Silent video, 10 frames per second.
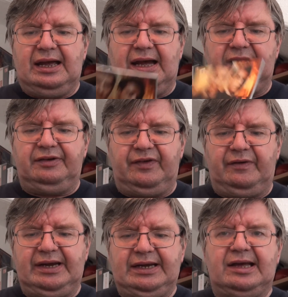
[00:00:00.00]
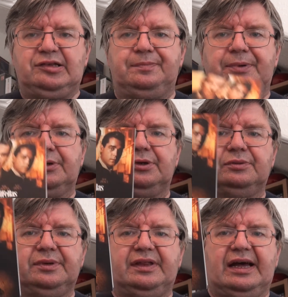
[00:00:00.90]
and a very nice
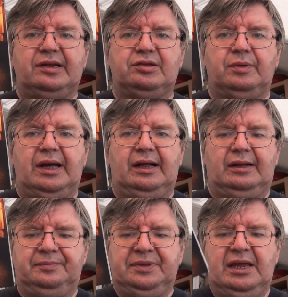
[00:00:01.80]
book with that as well.